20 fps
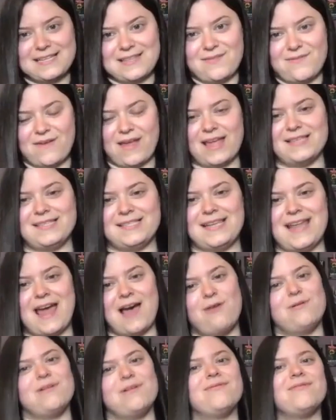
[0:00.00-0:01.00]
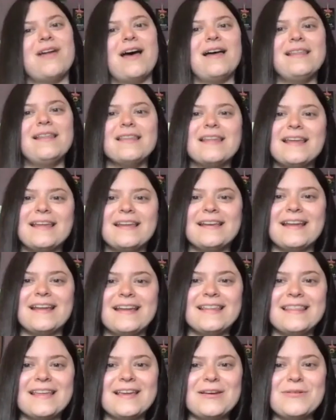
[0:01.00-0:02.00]
to the fans now. If not, then
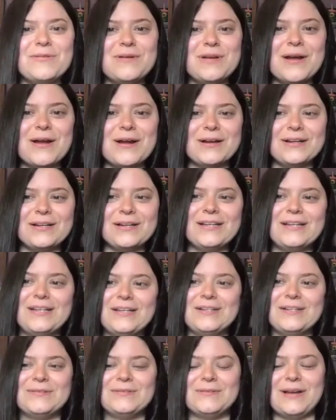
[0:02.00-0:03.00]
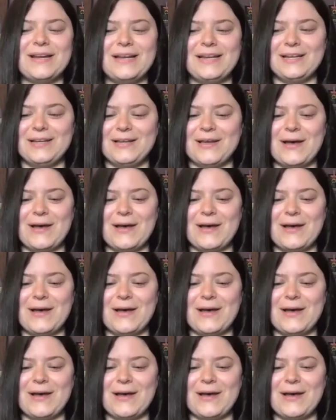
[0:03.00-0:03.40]
I think we are ready to